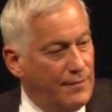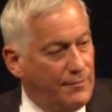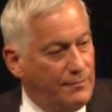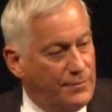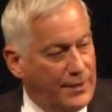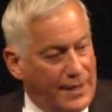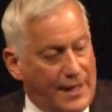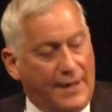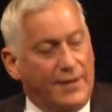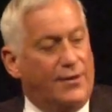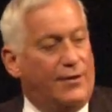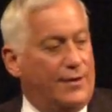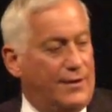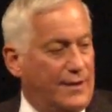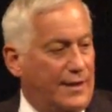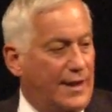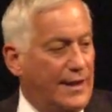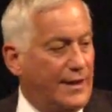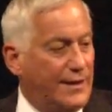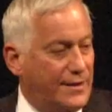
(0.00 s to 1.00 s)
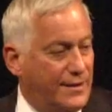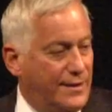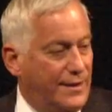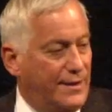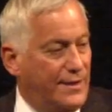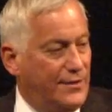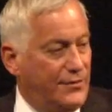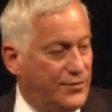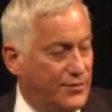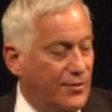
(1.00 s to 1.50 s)
but I know a lot of
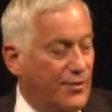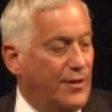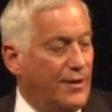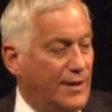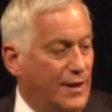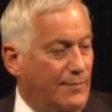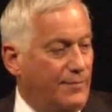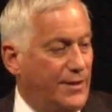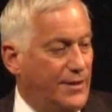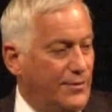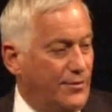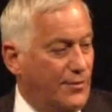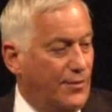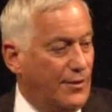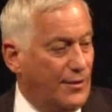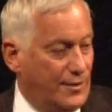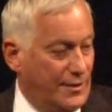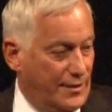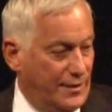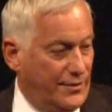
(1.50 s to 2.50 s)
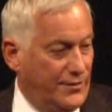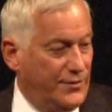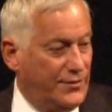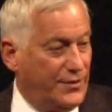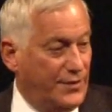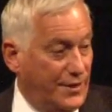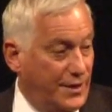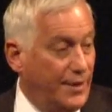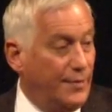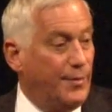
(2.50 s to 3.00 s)
kids growing up in New Orleans
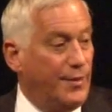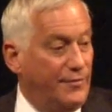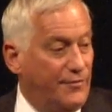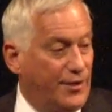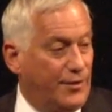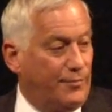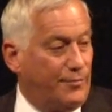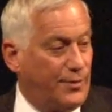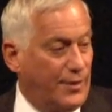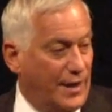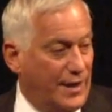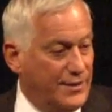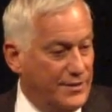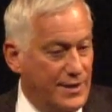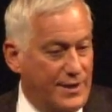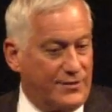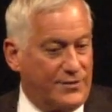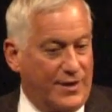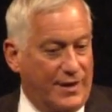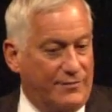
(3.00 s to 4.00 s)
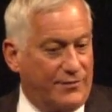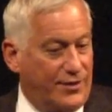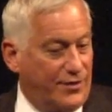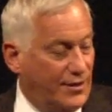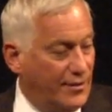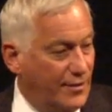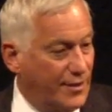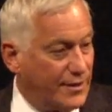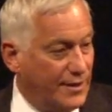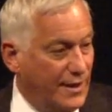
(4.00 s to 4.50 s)
in the Iberville projects after the
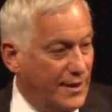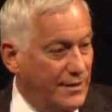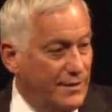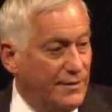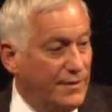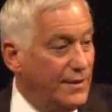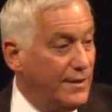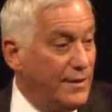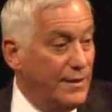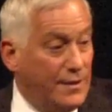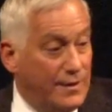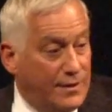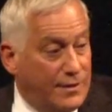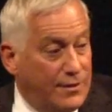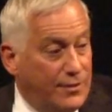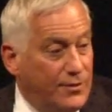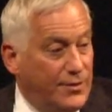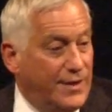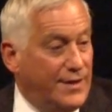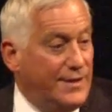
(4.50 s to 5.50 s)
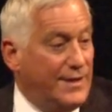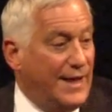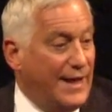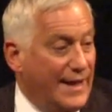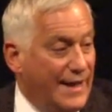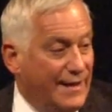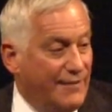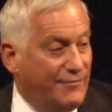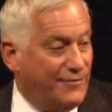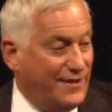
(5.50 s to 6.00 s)
hurricane who didn't
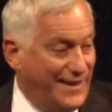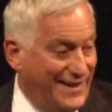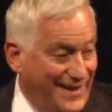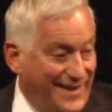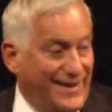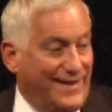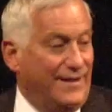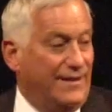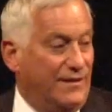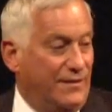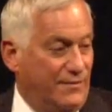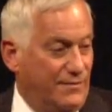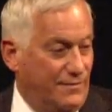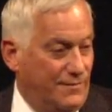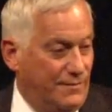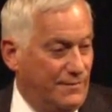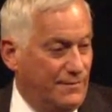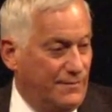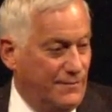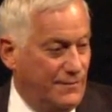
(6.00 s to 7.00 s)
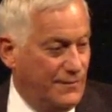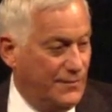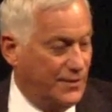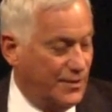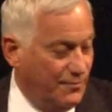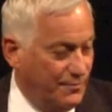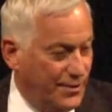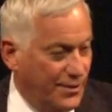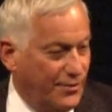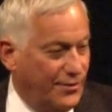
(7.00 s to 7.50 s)
have any
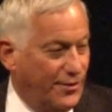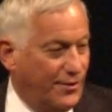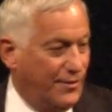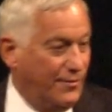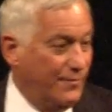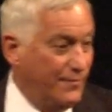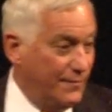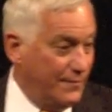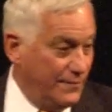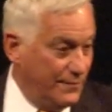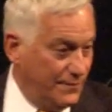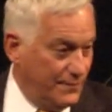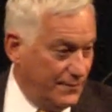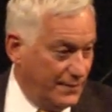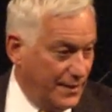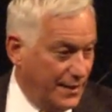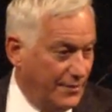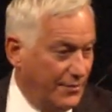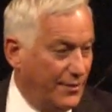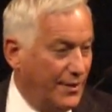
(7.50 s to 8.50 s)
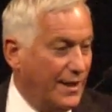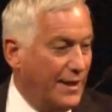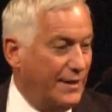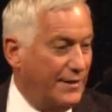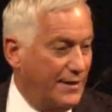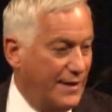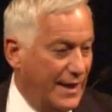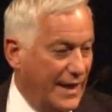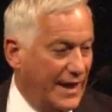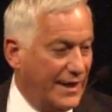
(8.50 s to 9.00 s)
computer
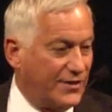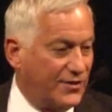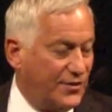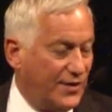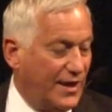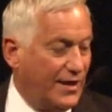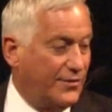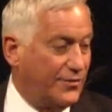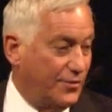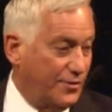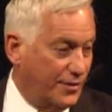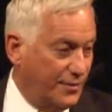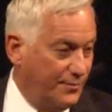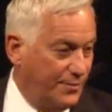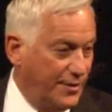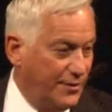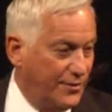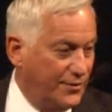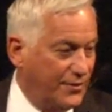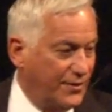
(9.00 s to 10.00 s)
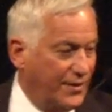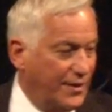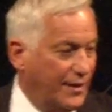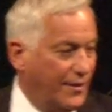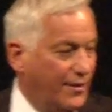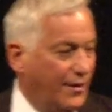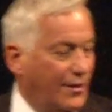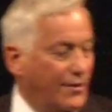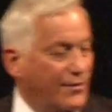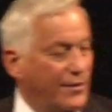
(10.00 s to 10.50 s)
internet access or computers of their
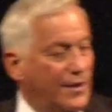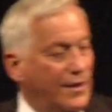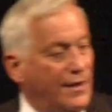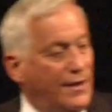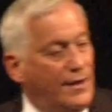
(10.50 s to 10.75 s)
own.